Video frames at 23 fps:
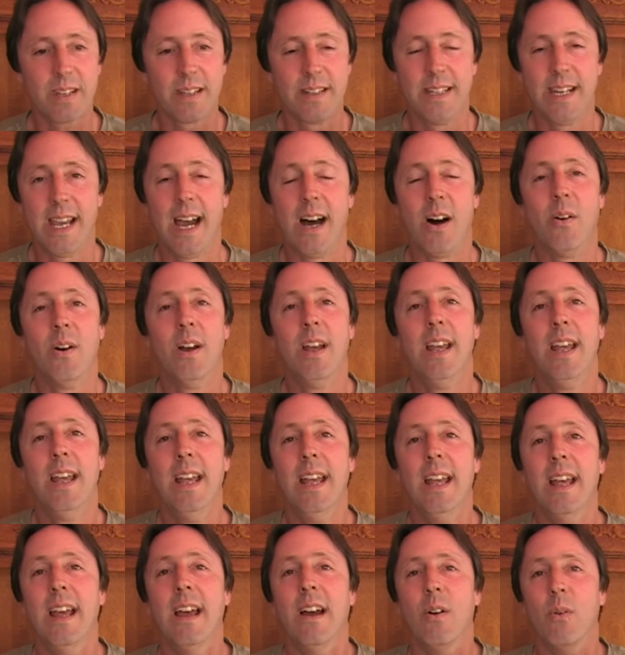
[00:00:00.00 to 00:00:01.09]
Now,
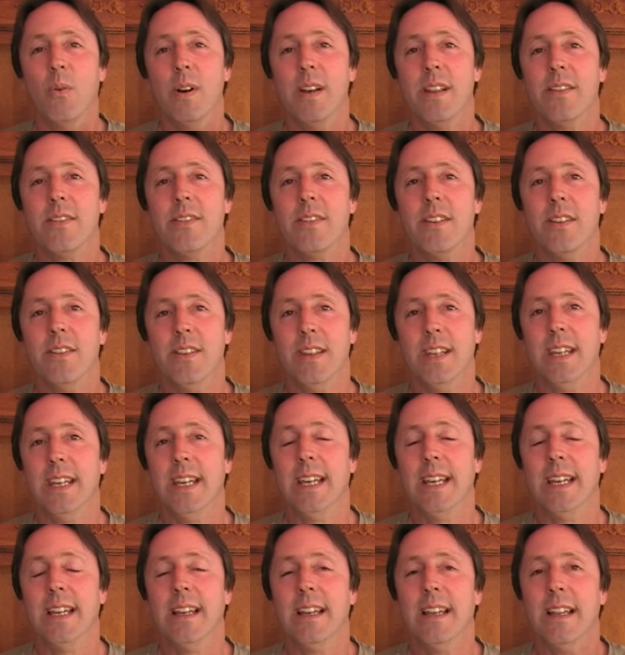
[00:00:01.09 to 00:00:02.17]
with
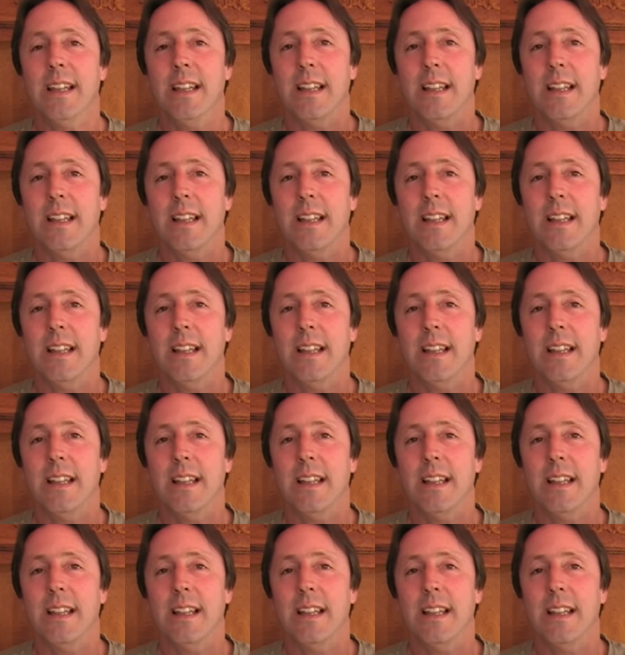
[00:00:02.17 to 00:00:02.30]
with